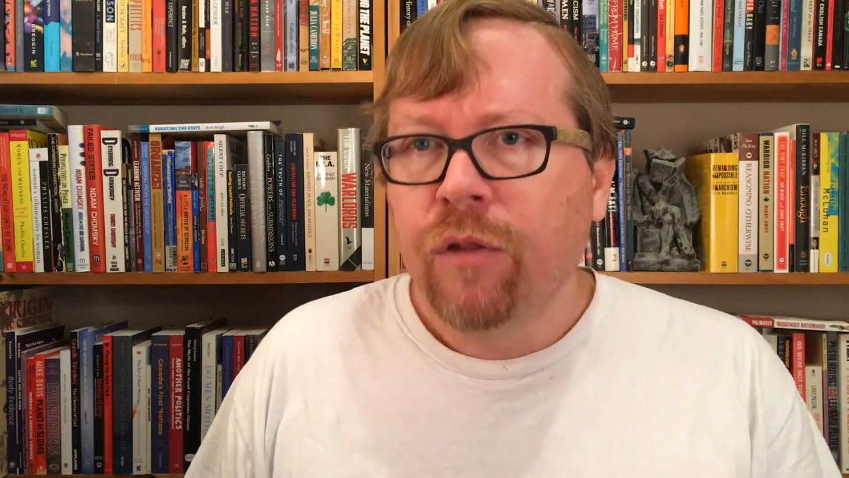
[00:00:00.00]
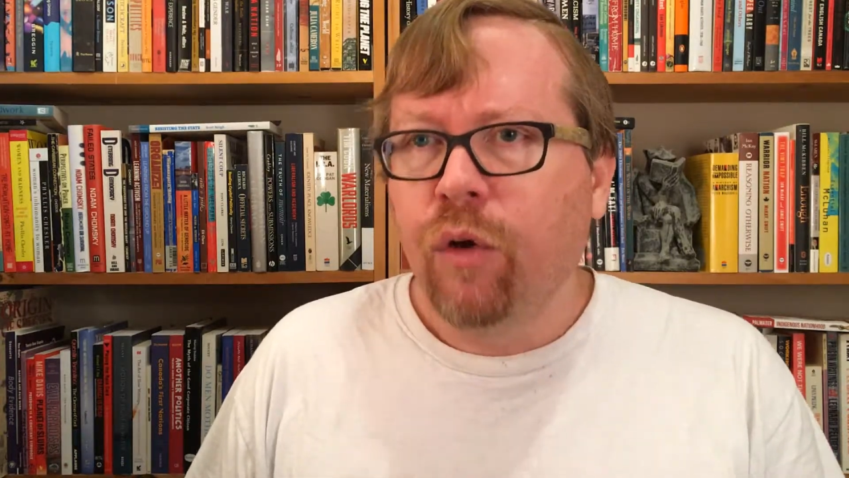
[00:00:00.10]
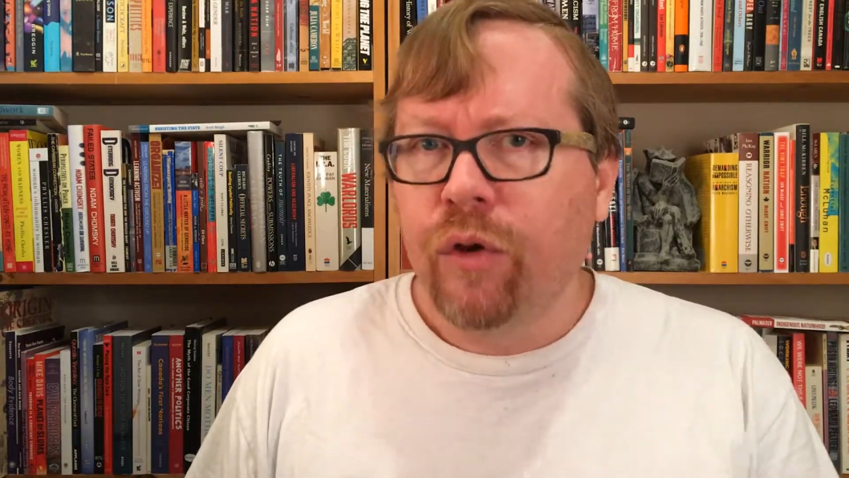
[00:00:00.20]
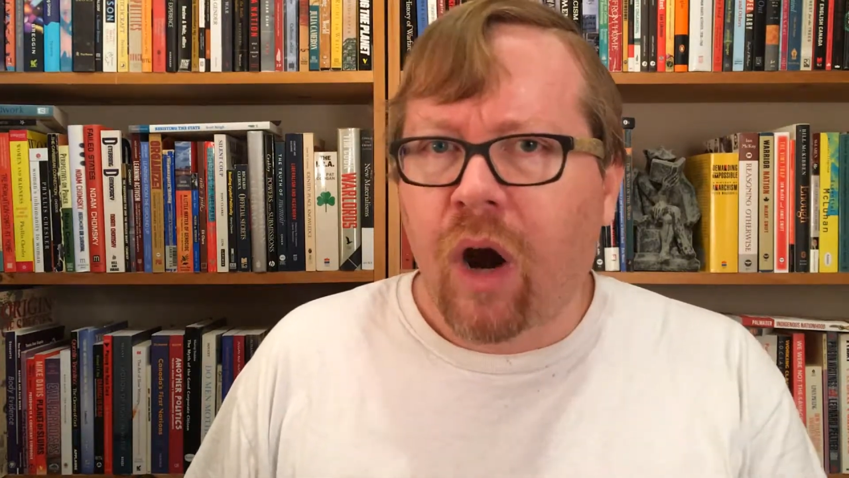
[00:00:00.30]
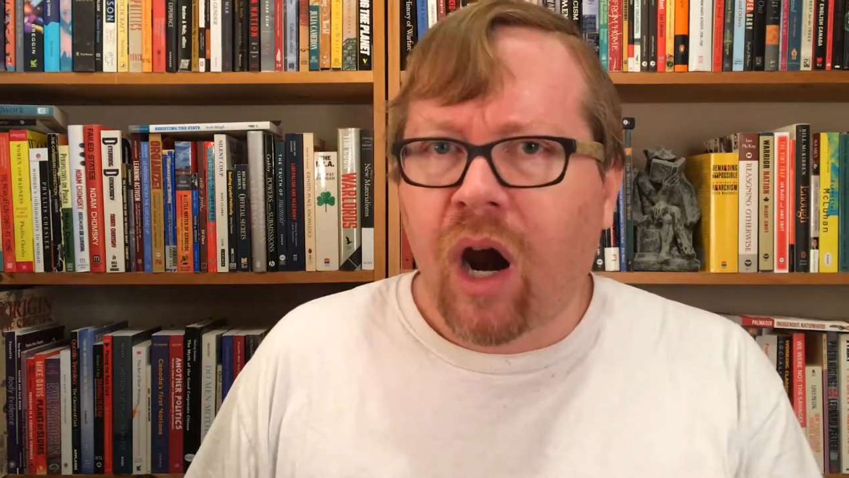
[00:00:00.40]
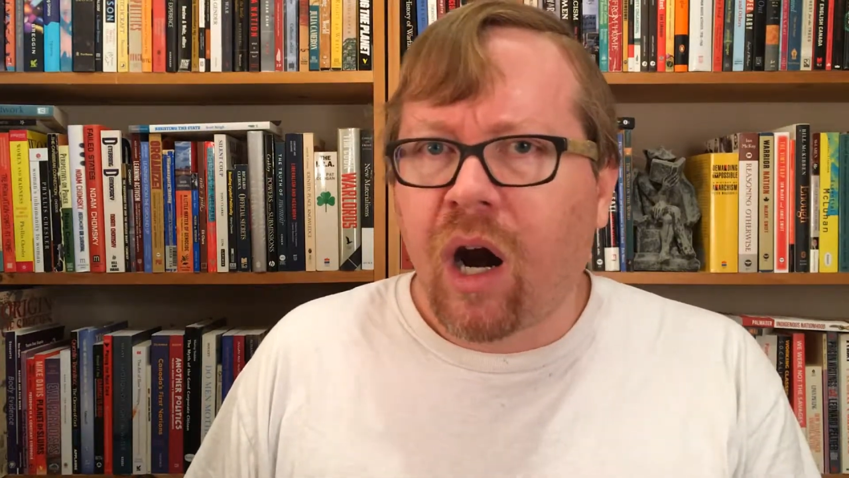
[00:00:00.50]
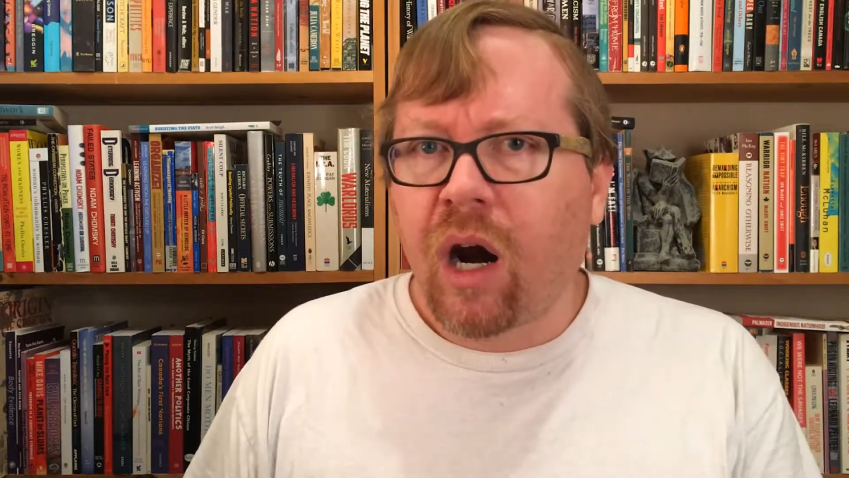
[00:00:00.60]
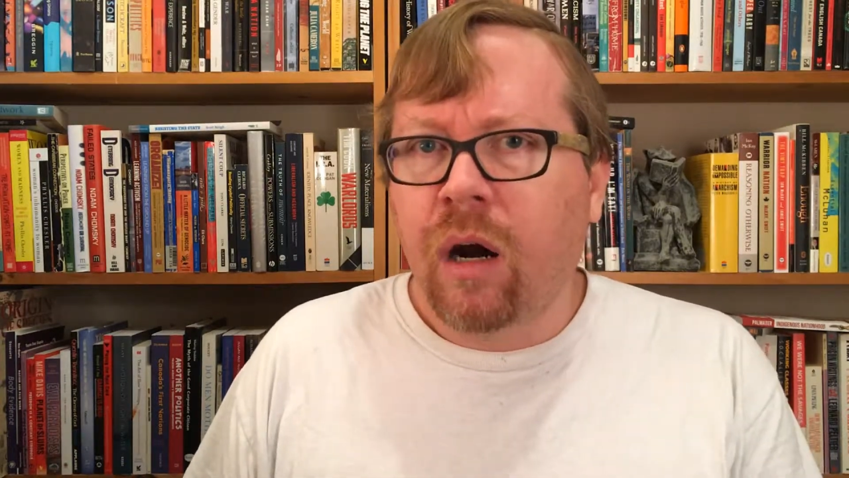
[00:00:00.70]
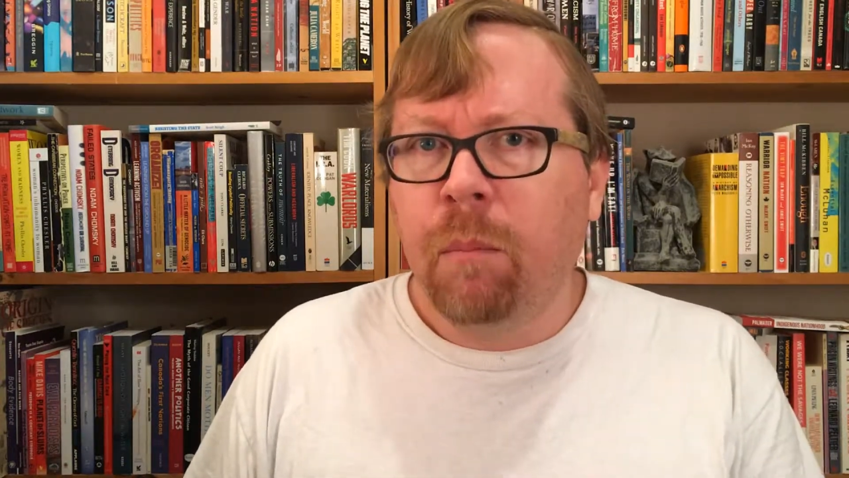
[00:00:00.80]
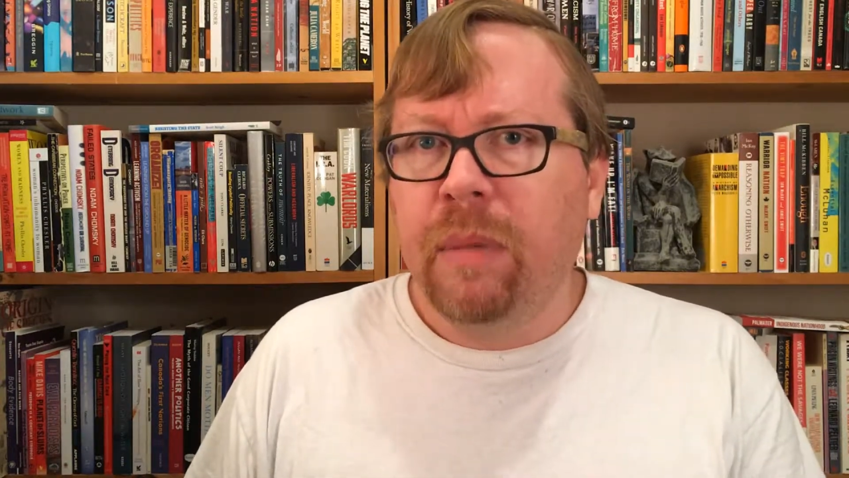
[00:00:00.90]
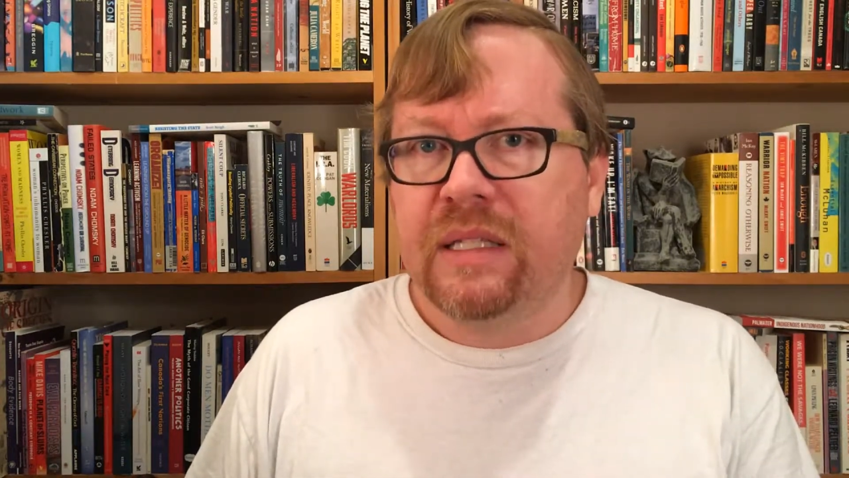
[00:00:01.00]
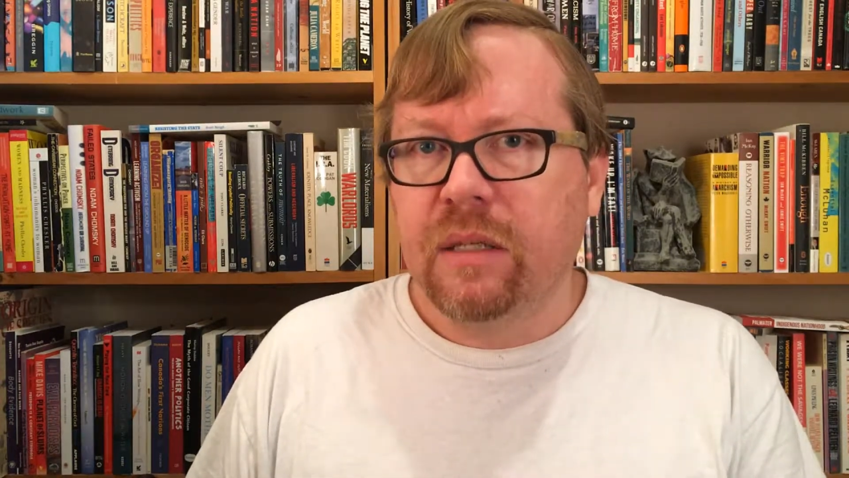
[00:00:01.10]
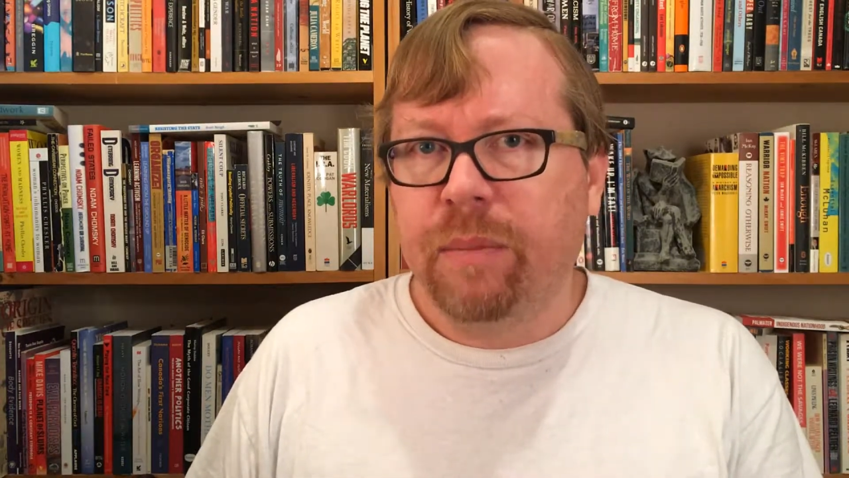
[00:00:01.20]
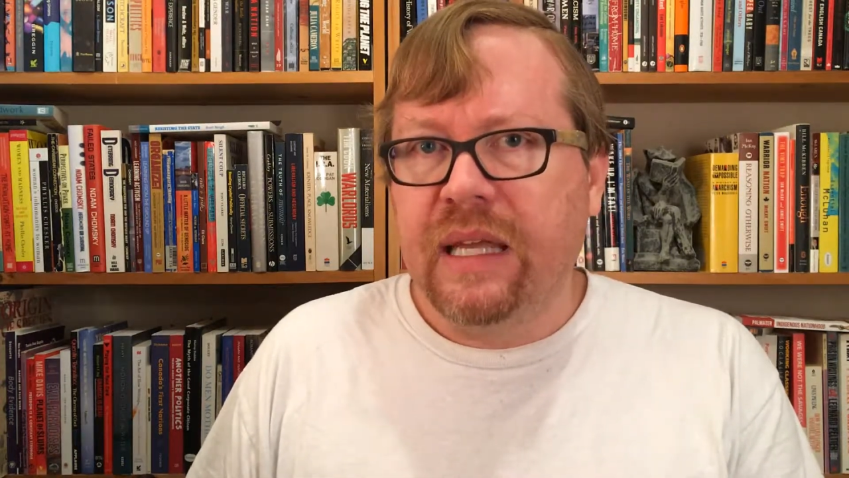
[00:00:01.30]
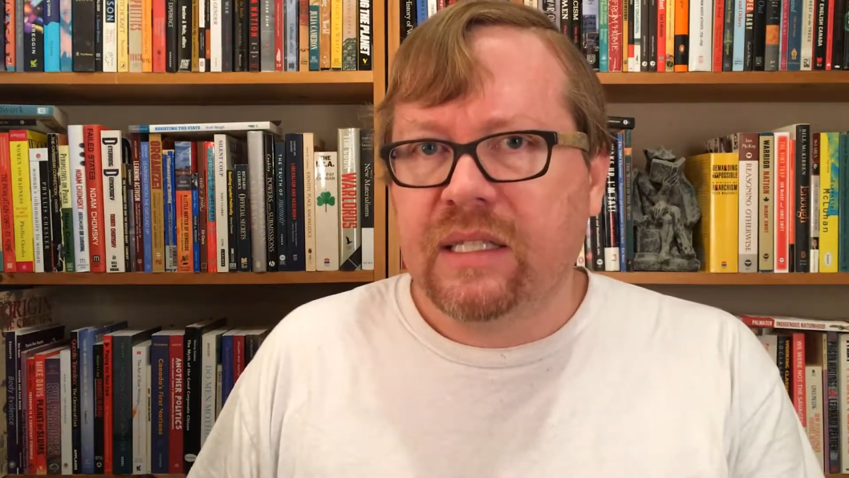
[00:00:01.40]
though there are bits
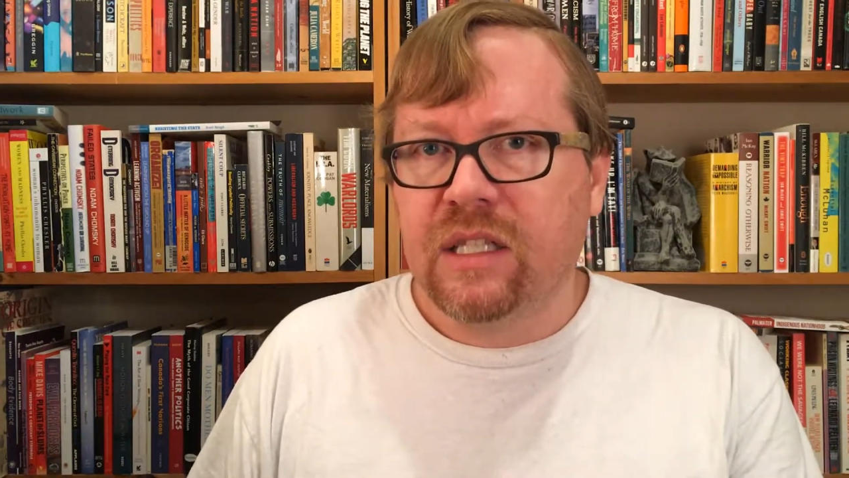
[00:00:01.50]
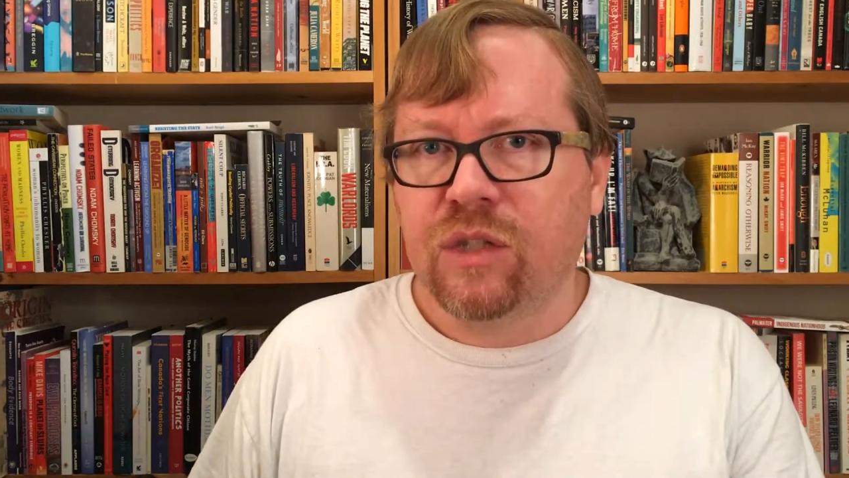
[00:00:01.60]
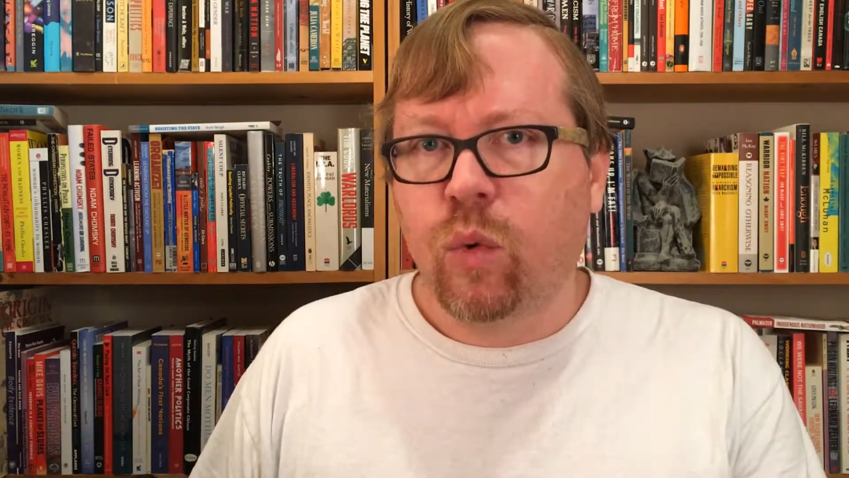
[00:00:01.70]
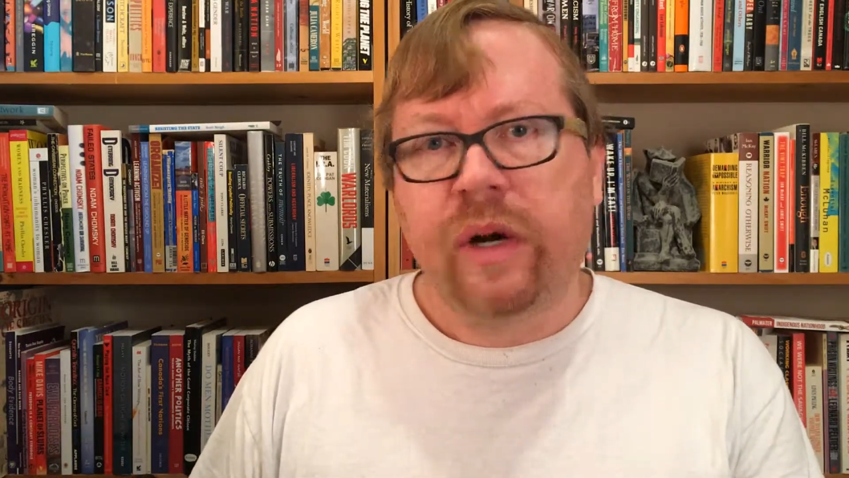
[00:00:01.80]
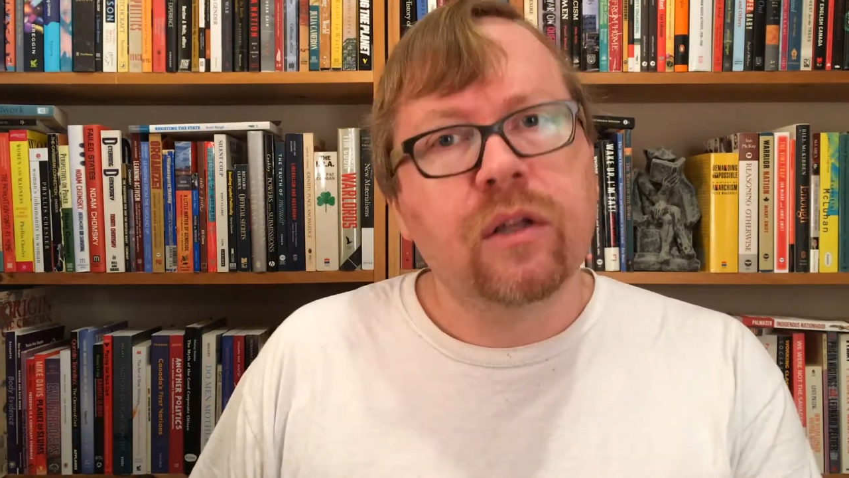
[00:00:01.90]
and pieces where